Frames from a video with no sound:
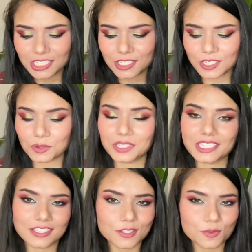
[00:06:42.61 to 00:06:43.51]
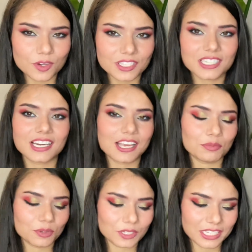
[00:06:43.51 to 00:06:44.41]
So this is what
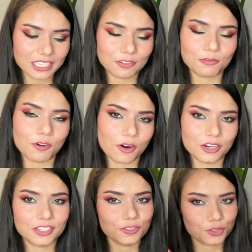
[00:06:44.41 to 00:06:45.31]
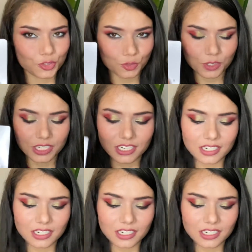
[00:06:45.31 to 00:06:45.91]
I'm rolling in for Joker,